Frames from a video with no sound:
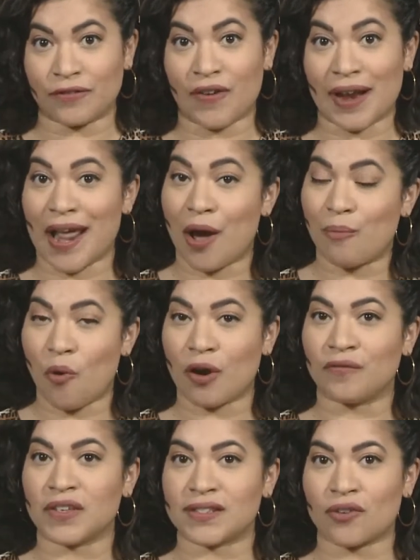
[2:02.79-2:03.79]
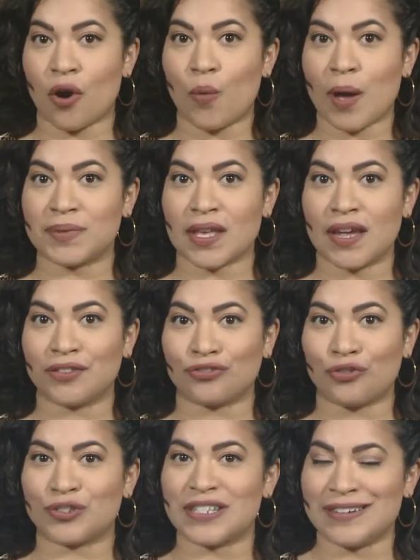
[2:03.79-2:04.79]
To find out more, visit our website,
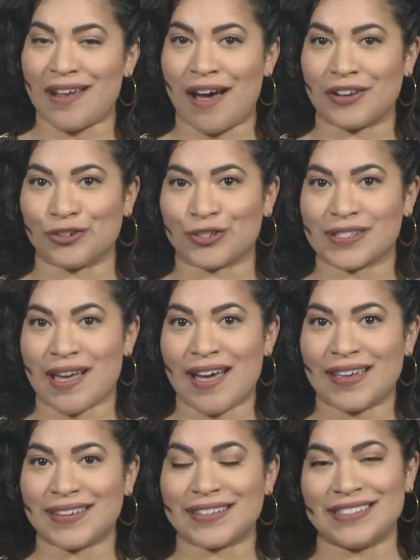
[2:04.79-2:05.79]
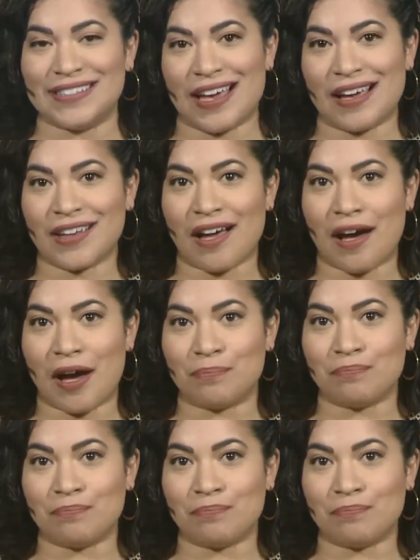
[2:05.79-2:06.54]
thirteen on your side dot com.